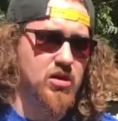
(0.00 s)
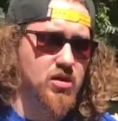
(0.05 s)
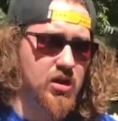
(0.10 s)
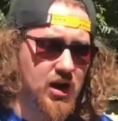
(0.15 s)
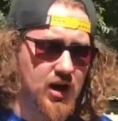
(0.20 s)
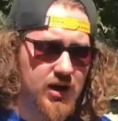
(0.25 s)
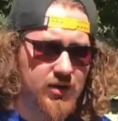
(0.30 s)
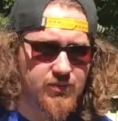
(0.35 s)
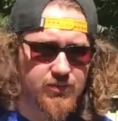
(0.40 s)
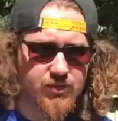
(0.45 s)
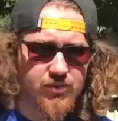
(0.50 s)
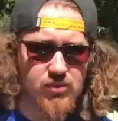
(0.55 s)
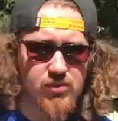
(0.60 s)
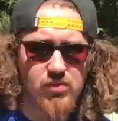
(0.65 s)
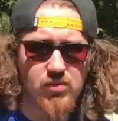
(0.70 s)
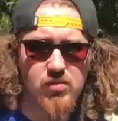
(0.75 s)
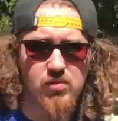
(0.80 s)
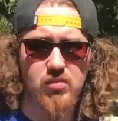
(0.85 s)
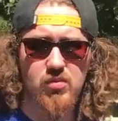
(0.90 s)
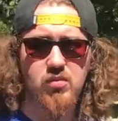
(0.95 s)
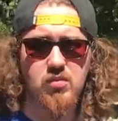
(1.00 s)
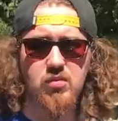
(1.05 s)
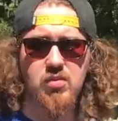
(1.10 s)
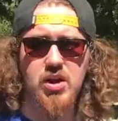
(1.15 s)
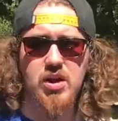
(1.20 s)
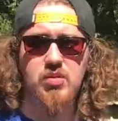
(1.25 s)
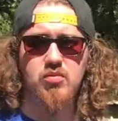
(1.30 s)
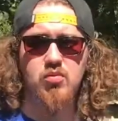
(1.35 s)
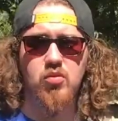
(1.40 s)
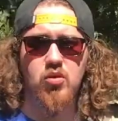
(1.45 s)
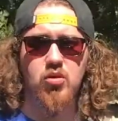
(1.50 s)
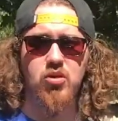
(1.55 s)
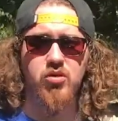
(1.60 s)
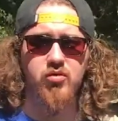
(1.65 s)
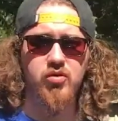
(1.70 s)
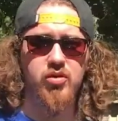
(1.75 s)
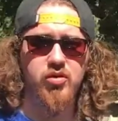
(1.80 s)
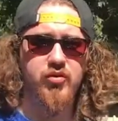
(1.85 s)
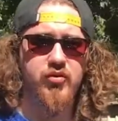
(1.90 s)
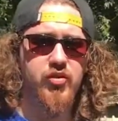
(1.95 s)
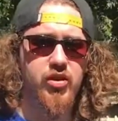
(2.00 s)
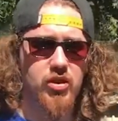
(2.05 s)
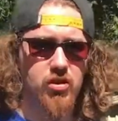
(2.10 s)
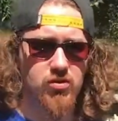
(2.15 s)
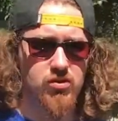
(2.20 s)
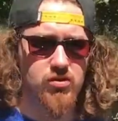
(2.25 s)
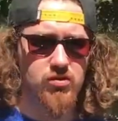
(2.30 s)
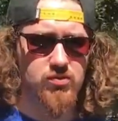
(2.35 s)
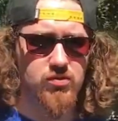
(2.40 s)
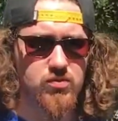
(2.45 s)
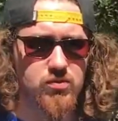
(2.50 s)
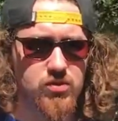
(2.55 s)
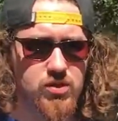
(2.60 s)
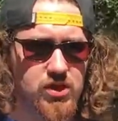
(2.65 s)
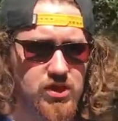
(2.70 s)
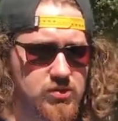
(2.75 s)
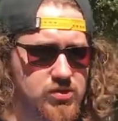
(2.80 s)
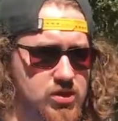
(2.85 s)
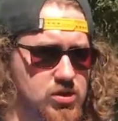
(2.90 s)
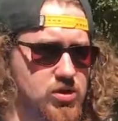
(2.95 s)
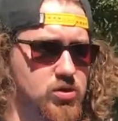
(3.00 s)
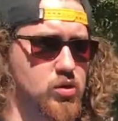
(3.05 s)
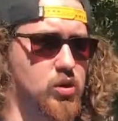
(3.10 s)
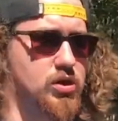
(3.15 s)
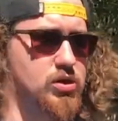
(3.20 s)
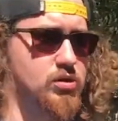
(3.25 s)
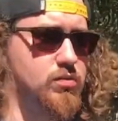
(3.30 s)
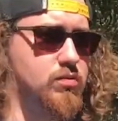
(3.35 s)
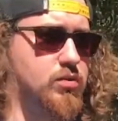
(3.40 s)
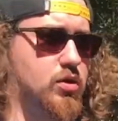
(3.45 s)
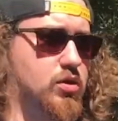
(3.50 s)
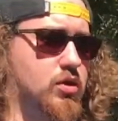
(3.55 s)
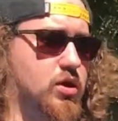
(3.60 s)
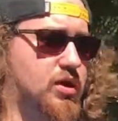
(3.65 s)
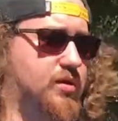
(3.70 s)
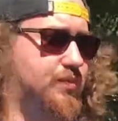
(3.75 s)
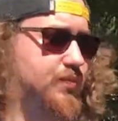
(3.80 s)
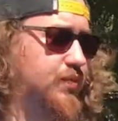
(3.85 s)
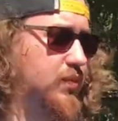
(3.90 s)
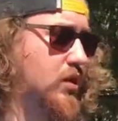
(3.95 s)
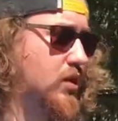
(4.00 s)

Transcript: a lot, but more of a field type situation. Okay?